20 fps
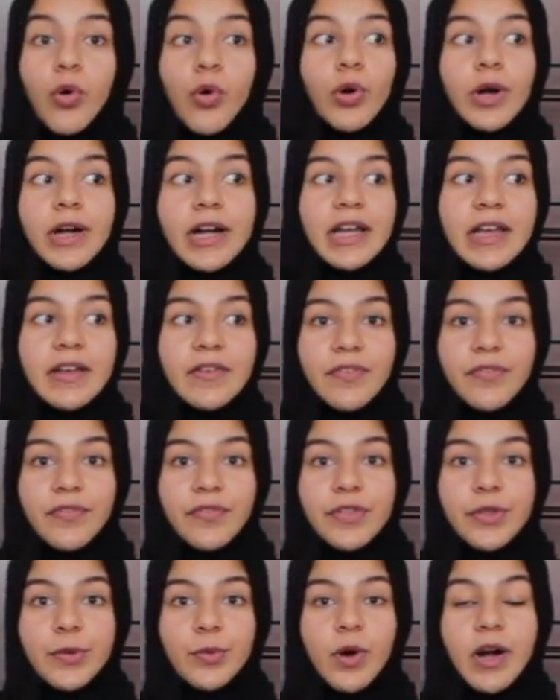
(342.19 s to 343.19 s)
or
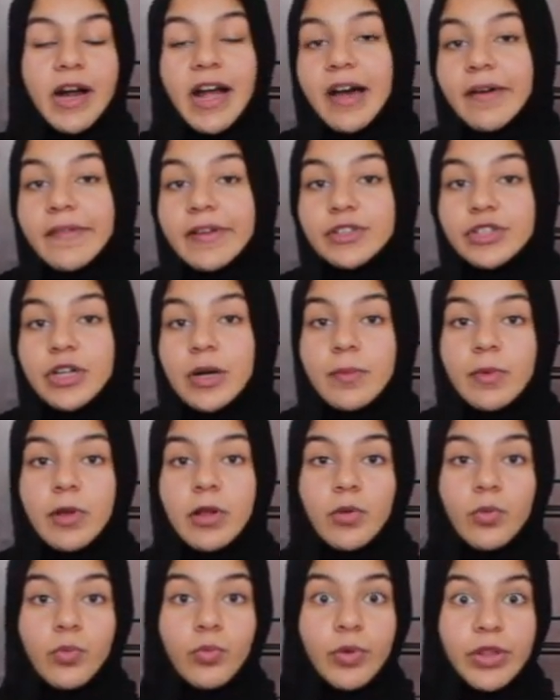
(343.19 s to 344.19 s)
if you are having
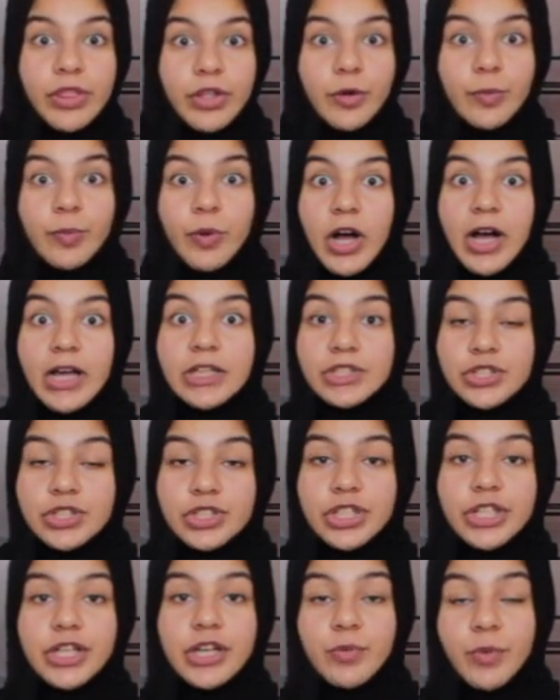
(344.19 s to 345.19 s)
trouble with your
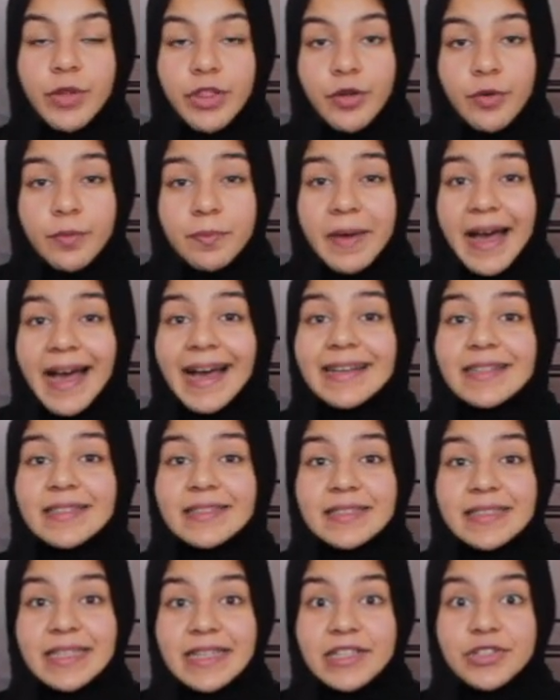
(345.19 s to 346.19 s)
posture with your back
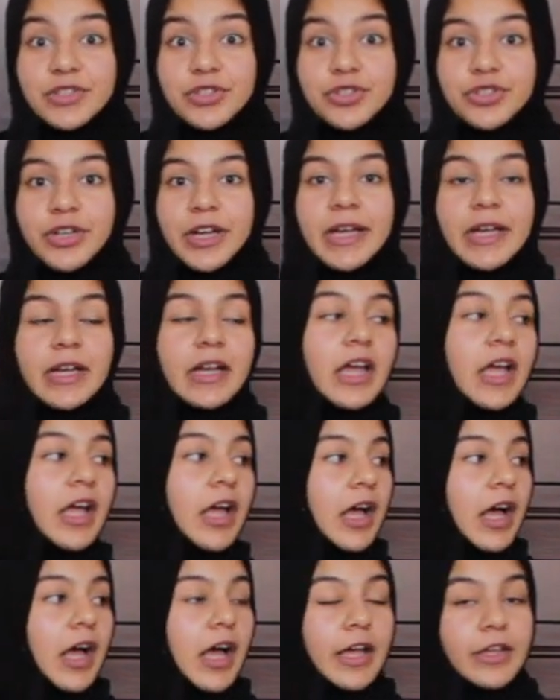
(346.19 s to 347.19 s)
sitting straight
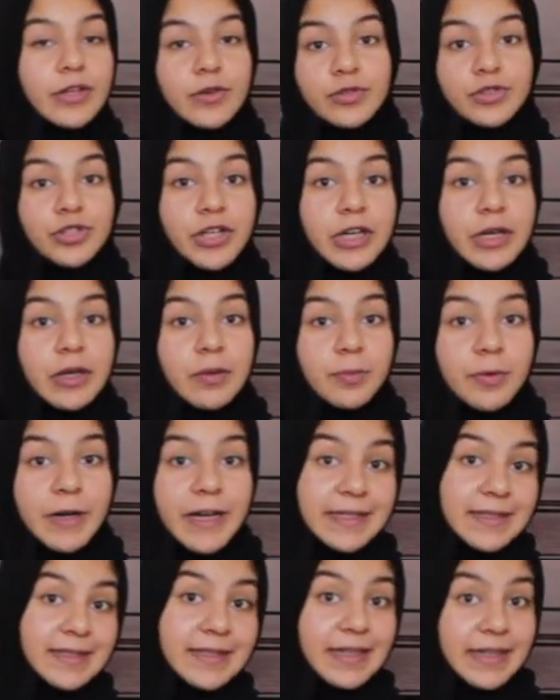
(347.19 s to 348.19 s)
uh, you can try to
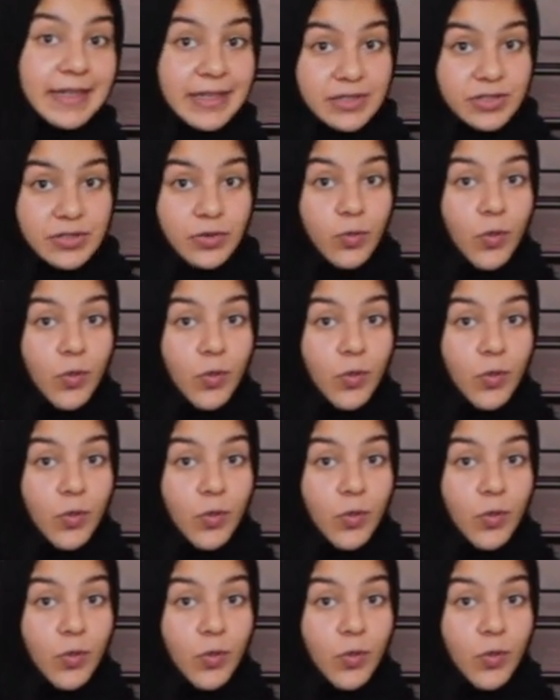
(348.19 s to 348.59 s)
practice it against the